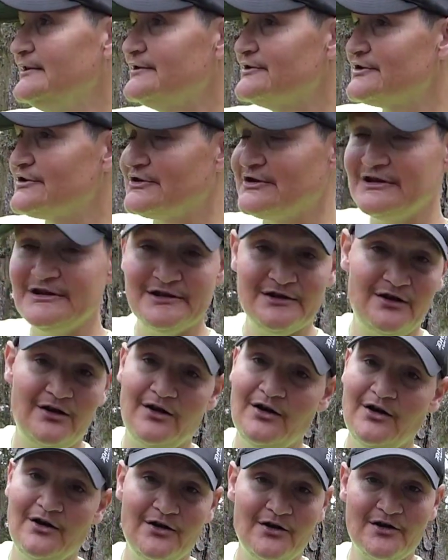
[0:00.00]
see
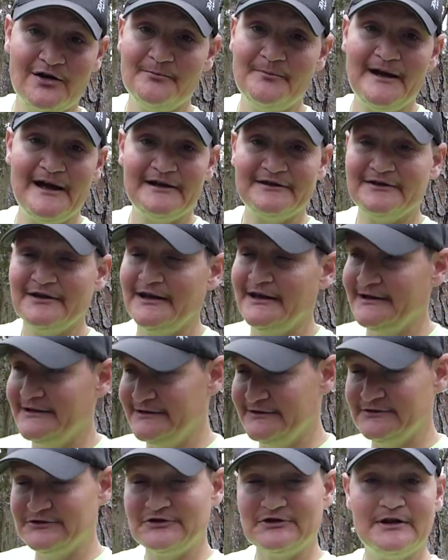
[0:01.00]
all about
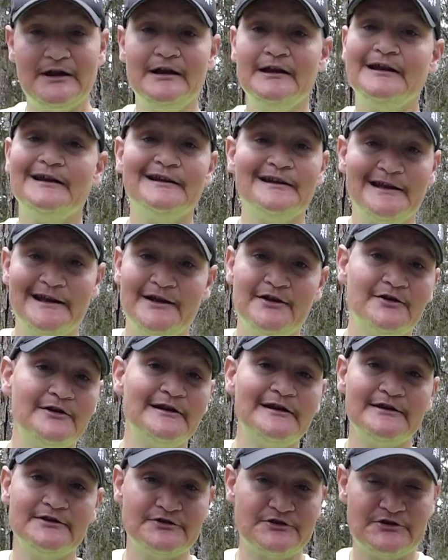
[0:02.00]
that. It,
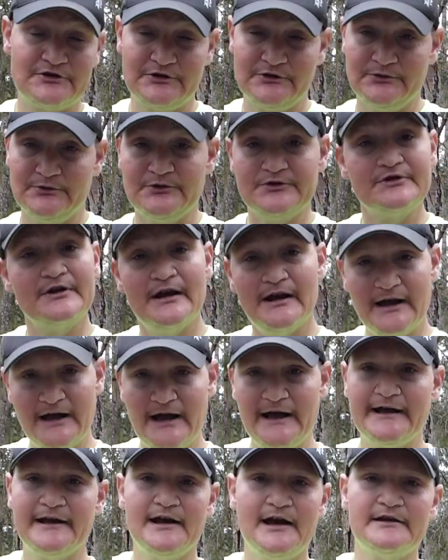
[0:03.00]
hilarity ensues.
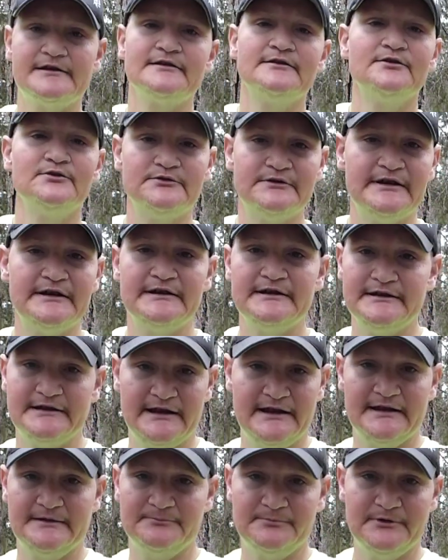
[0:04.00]
I got the Lieutenant
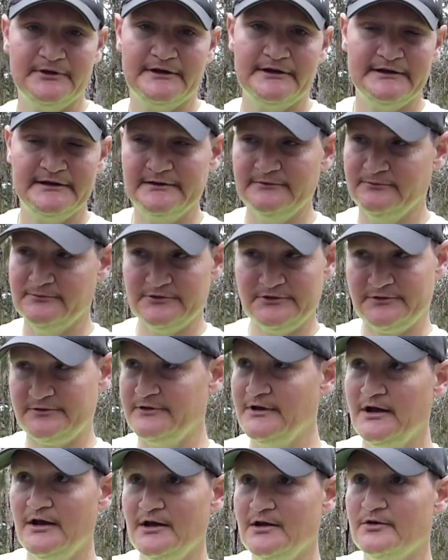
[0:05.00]
Dan plate. It
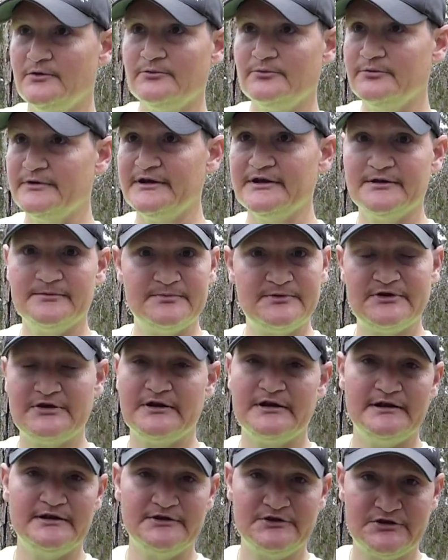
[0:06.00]
was ribs
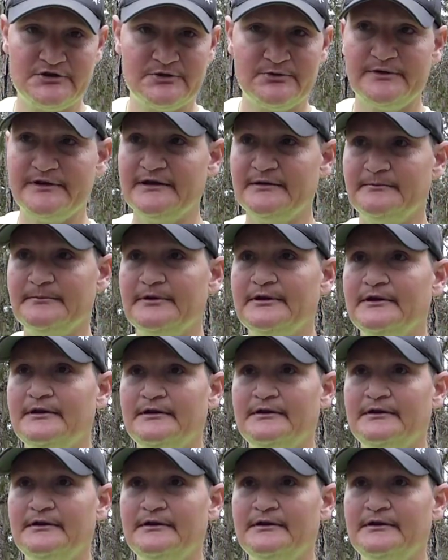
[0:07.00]
and shrimp.